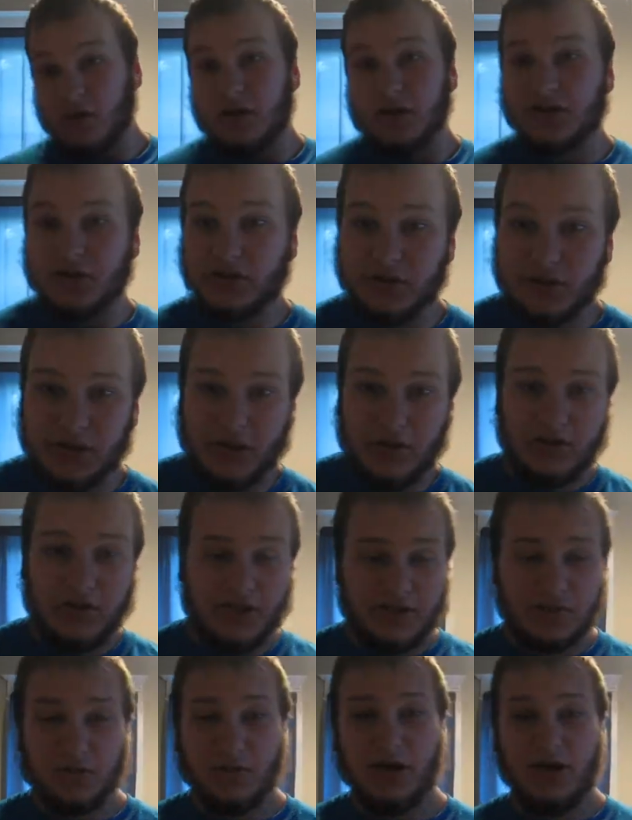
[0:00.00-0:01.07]
So
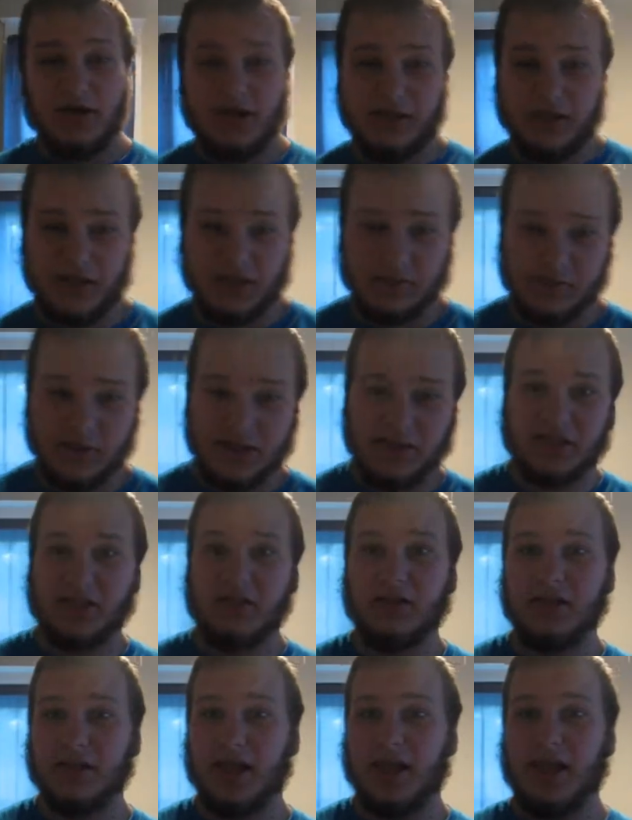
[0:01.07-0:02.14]
that's what it is. It's
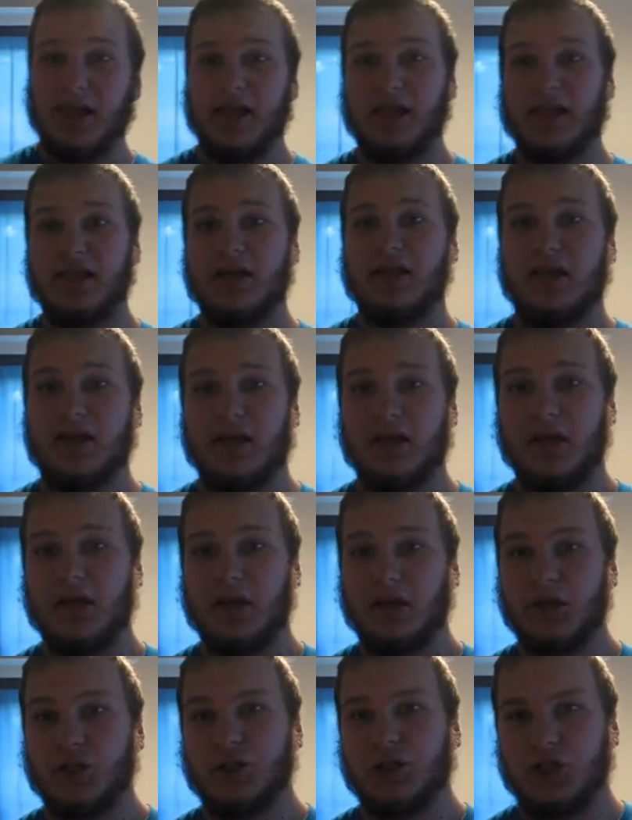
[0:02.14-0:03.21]
basically
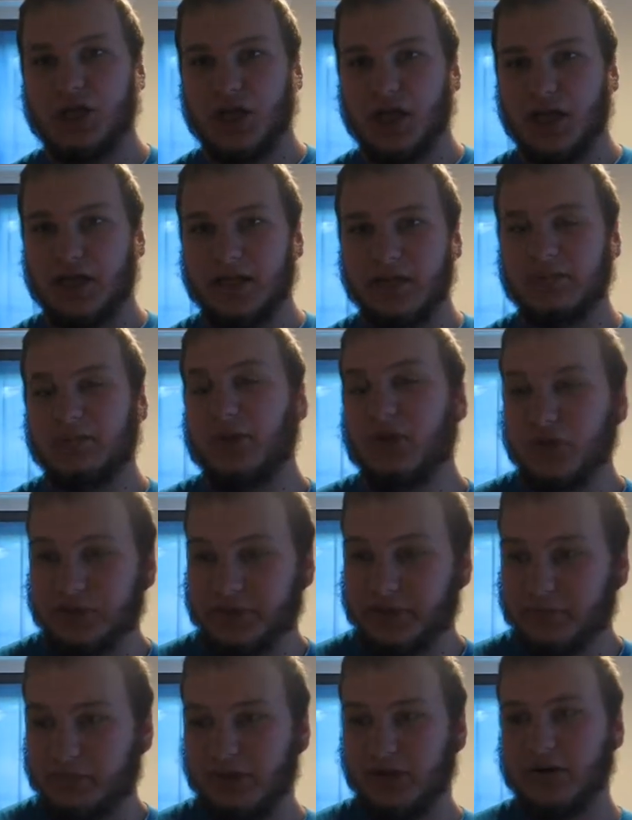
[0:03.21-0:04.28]
a giant
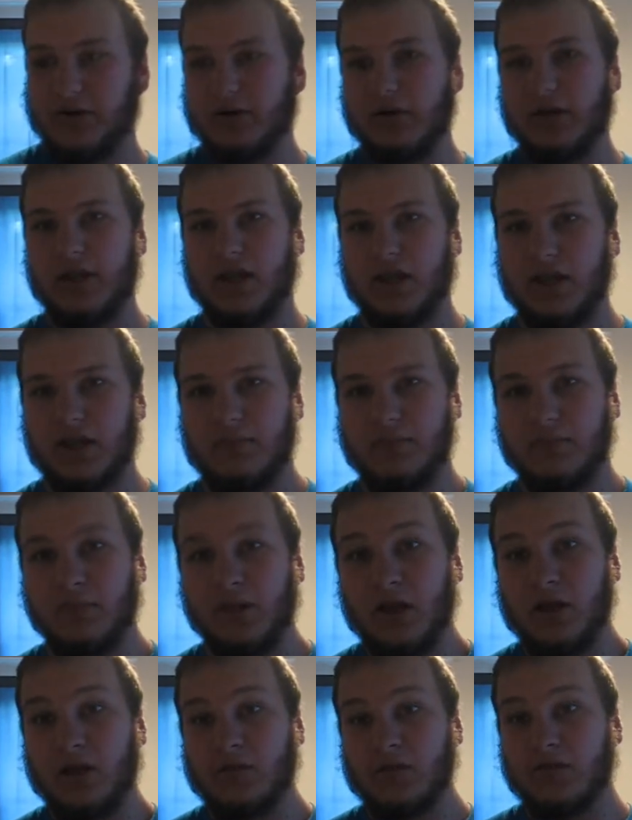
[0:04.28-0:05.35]
multiplayer game.
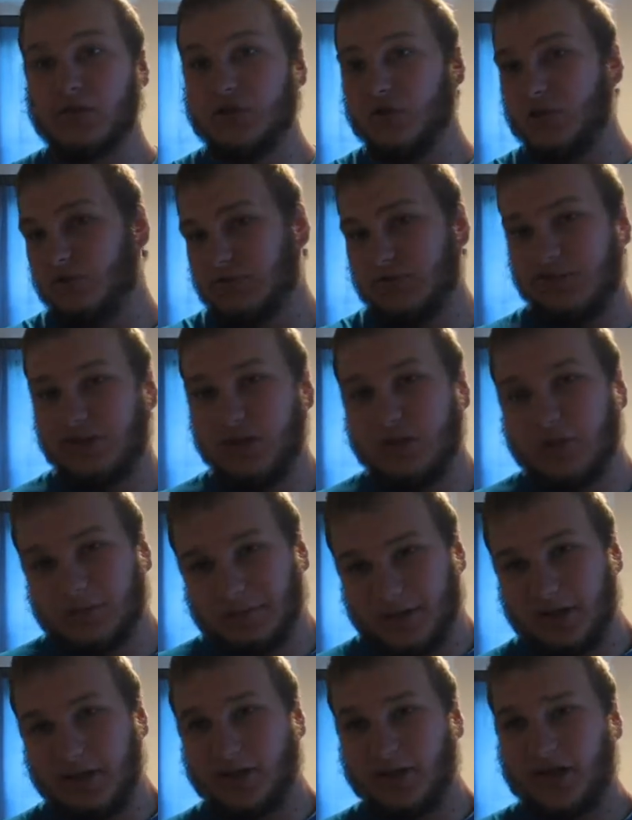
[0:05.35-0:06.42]
There's no single
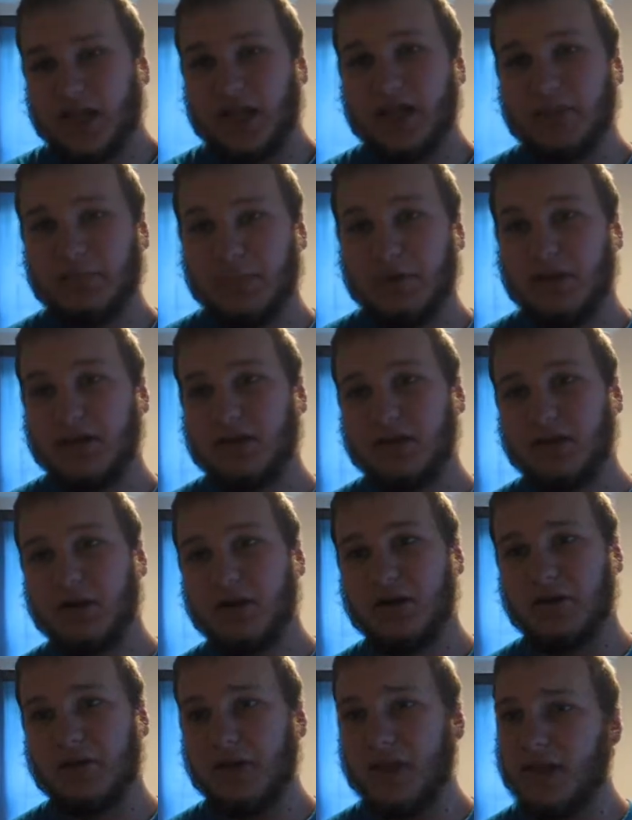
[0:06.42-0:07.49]
player campaign,
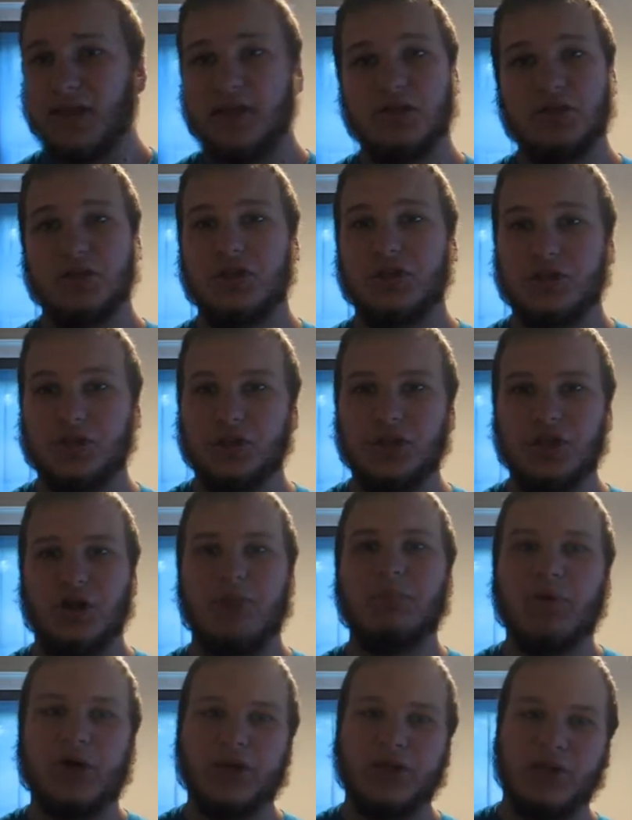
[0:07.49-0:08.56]
none of that. It's just
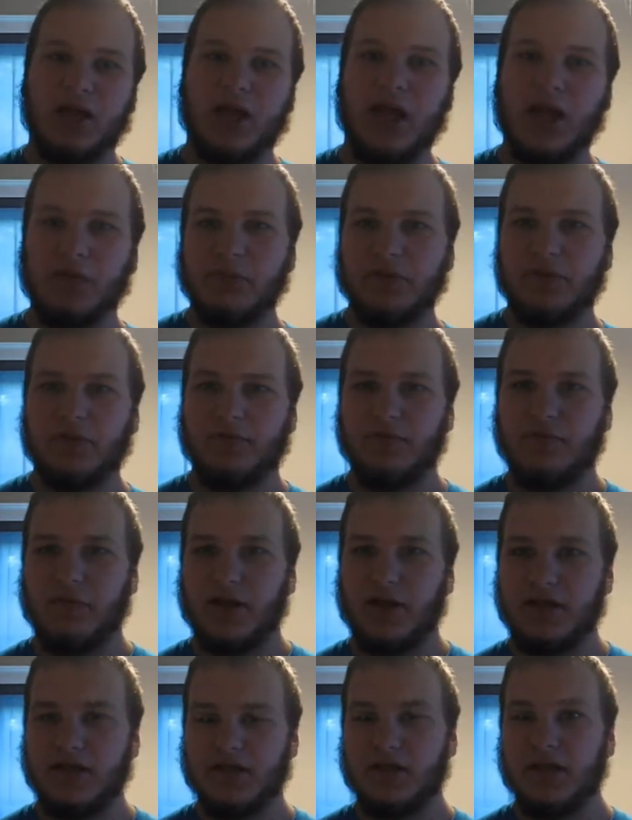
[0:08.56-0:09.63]
jump online with your
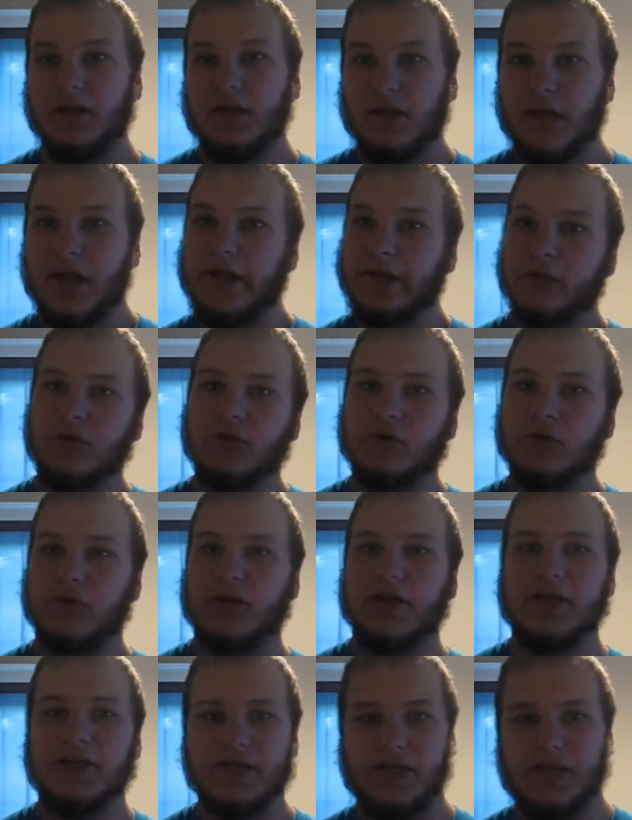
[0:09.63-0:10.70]
friends and go
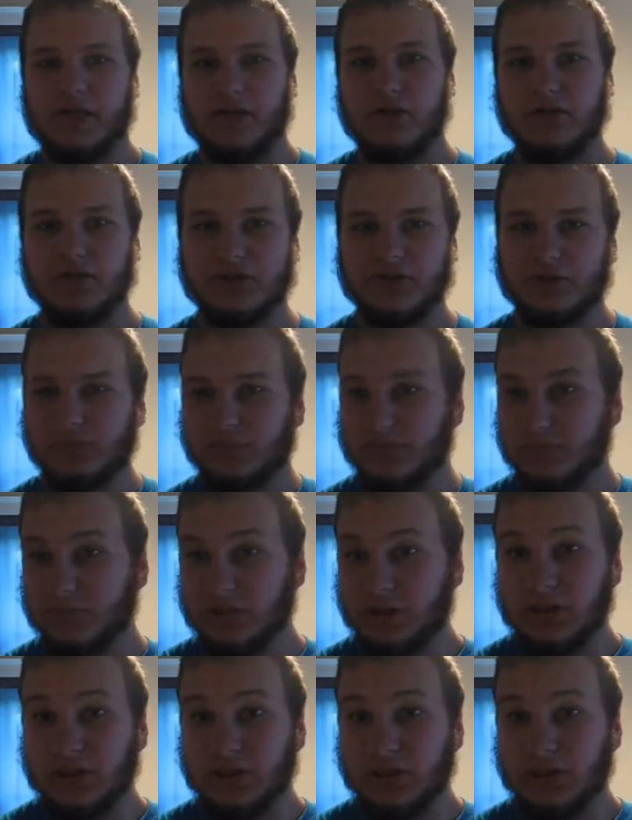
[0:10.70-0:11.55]
crazy, kill some